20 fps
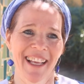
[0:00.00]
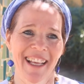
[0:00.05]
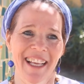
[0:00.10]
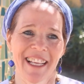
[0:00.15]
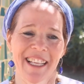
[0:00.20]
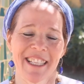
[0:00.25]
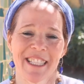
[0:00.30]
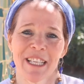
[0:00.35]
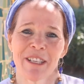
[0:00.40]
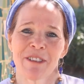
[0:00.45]

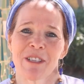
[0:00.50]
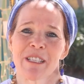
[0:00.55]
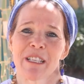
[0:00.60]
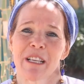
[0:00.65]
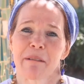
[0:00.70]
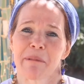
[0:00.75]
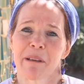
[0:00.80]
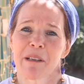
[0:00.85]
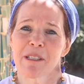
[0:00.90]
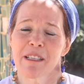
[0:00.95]
it's
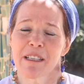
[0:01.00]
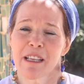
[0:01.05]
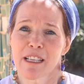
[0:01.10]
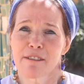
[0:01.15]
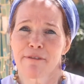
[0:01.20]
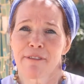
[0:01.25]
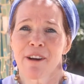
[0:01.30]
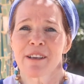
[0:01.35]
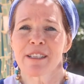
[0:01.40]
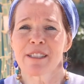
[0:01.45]
interesting because
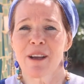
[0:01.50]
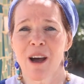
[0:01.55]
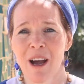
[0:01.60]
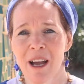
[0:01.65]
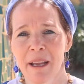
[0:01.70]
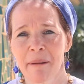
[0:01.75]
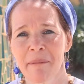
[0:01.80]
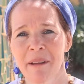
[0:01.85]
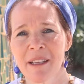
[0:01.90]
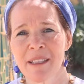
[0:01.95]
as far as
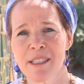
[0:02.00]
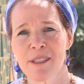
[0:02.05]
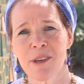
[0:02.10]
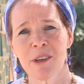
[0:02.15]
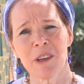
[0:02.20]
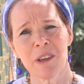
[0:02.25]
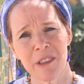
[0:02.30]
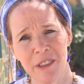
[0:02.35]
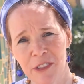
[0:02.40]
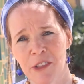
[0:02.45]
I'm
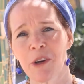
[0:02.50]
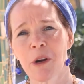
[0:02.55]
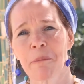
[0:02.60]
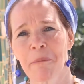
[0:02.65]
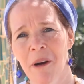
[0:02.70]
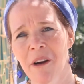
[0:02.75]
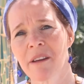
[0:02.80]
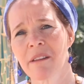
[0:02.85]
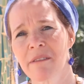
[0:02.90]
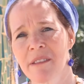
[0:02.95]
concerned, you're
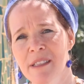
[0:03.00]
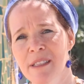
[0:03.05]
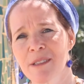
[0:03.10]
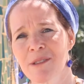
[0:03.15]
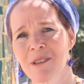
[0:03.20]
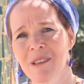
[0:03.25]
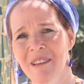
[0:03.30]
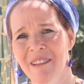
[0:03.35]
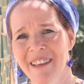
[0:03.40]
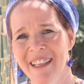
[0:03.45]
part of the
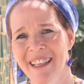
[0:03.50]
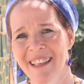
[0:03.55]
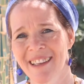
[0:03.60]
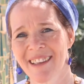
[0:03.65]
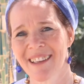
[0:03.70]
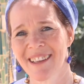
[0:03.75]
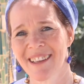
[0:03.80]
story.